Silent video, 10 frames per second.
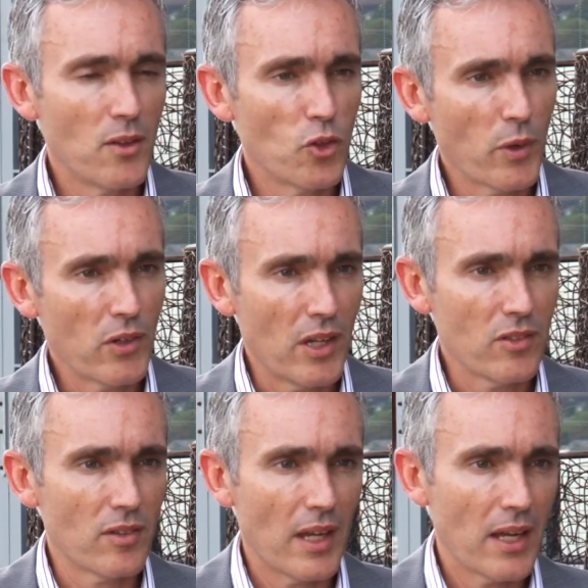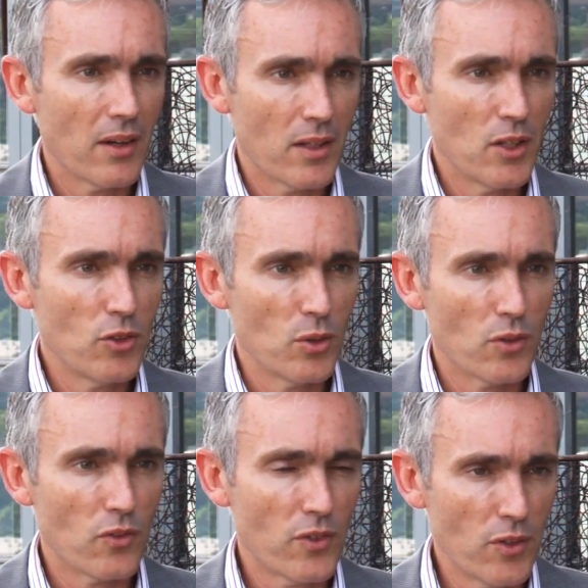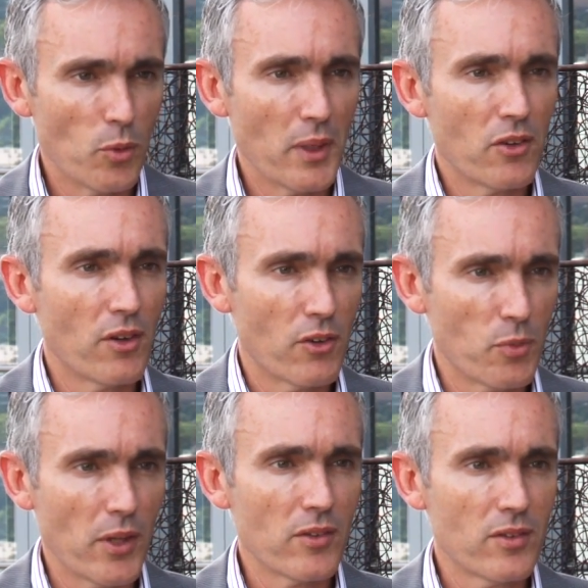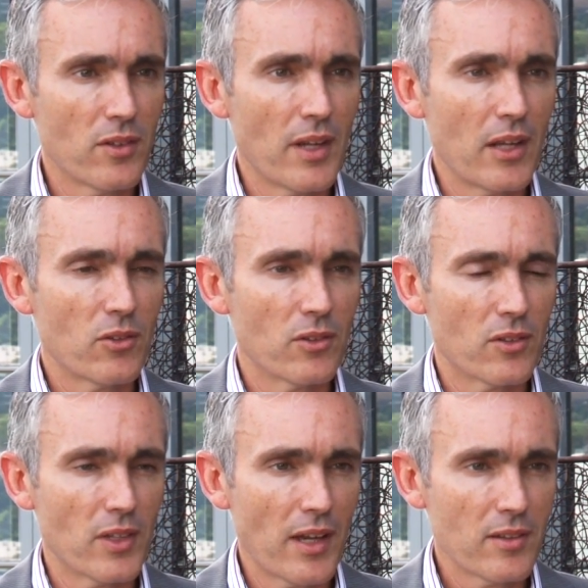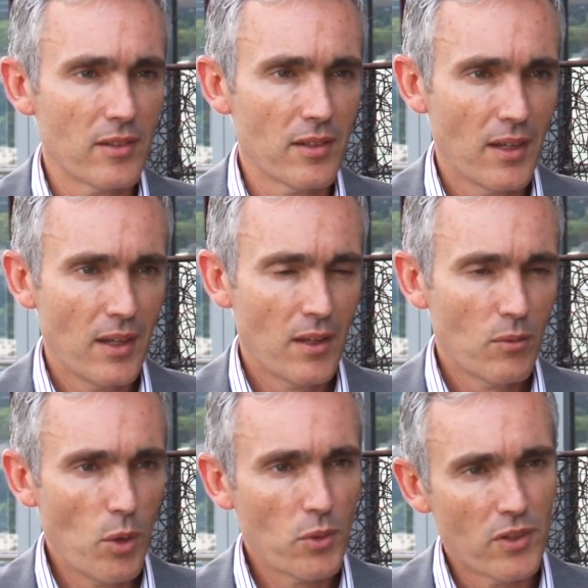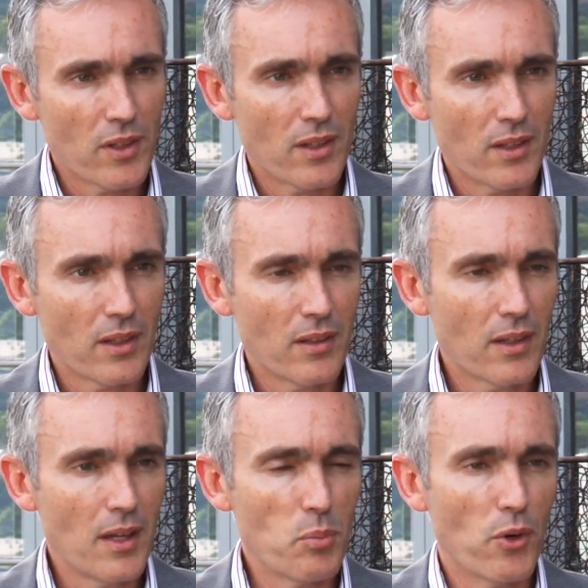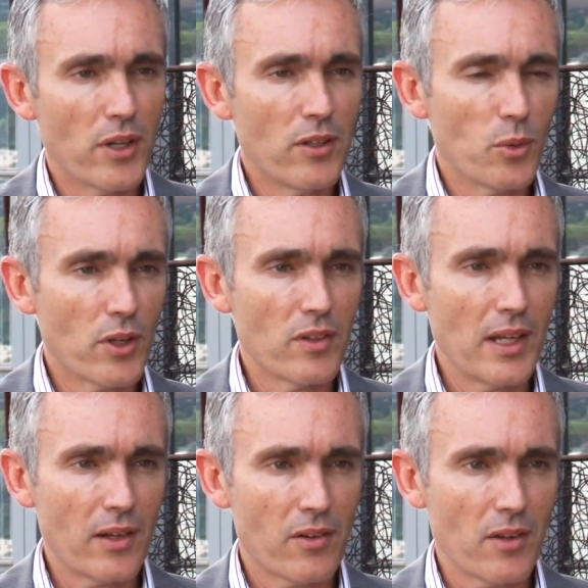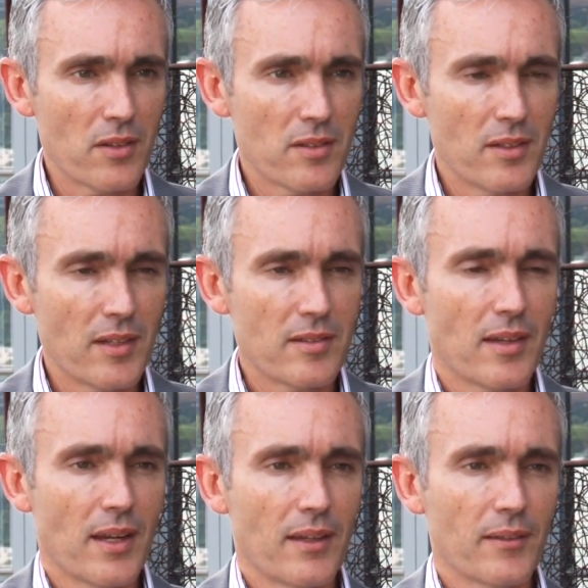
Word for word: And you spoke yesterday on the issue of civil military response to natural disasters. Right. What was the, the, the key point you wanted to get across yesterday?